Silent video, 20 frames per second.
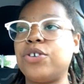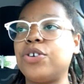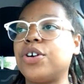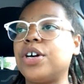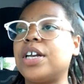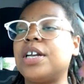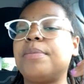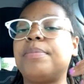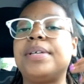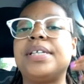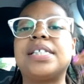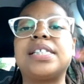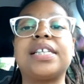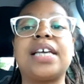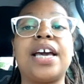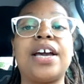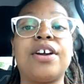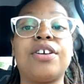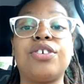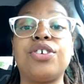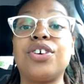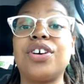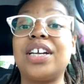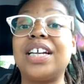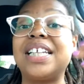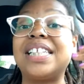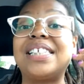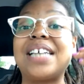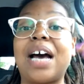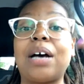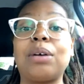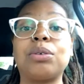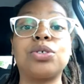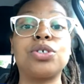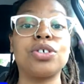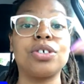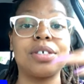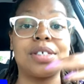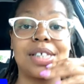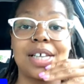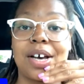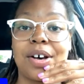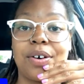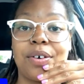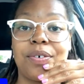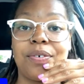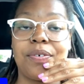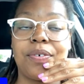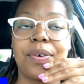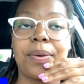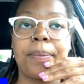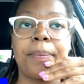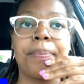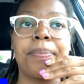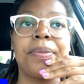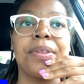You're going to be scared. You're going to doubt yourself.